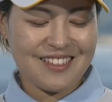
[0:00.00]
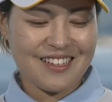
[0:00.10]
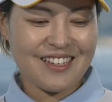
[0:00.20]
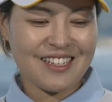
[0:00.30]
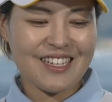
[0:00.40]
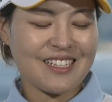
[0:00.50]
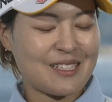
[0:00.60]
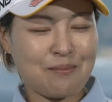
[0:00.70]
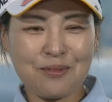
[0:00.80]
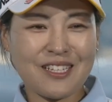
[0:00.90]
I can't
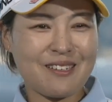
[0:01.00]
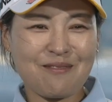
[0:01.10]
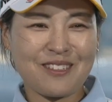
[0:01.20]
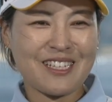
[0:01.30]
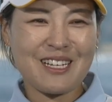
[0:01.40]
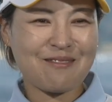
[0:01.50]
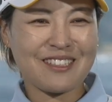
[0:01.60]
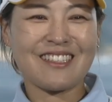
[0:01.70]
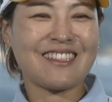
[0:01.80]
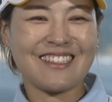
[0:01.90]
explain for
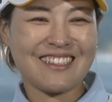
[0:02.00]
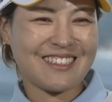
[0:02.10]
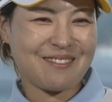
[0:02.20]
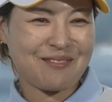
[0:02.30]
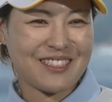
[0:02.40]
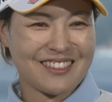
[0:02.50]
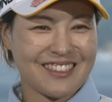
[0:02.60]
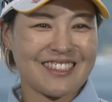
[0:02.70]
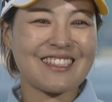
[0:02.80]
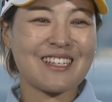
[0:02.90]
everything, but
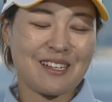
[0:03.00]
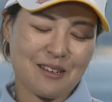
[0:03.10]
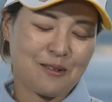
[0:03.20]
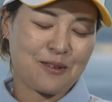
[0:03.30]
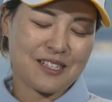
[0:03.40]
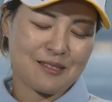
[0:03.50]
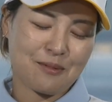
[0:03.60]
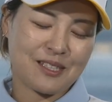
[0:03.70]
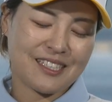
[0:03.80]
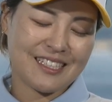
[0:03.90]
I always
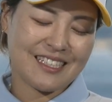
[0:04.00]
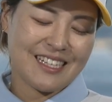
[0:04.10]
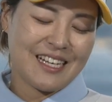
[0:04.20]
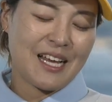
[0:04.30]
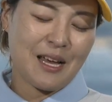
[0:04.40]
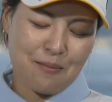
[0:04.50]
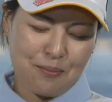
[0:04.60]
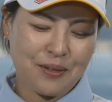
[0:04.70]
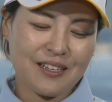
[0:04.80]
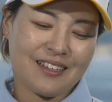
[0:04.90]
very
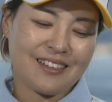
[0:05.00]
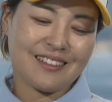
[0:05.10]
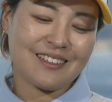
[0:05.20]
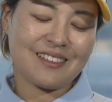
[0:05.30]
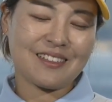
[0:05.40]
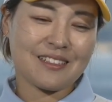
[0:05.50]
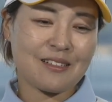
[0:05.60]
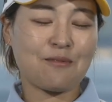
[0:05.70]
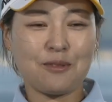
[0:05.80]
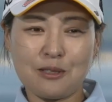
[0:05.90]
happy, and
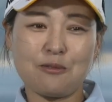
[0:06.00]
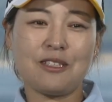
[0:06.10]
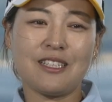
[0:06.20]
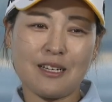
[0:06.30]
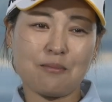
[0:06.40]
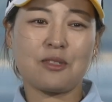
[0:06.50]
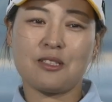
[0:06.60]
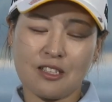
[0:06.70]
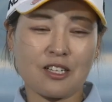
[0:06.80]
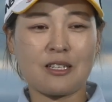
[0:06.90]
I feel really I'm
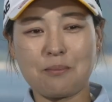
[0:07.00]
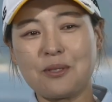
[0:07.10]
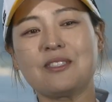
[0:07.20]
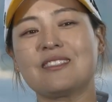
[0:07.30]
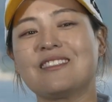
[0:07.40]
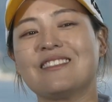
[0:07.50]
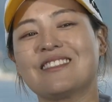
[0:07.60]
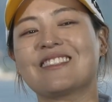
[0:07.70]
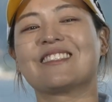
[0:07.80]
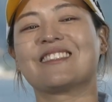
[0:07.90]
the lucky person.
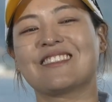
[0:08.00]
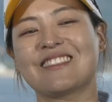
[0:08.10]
So.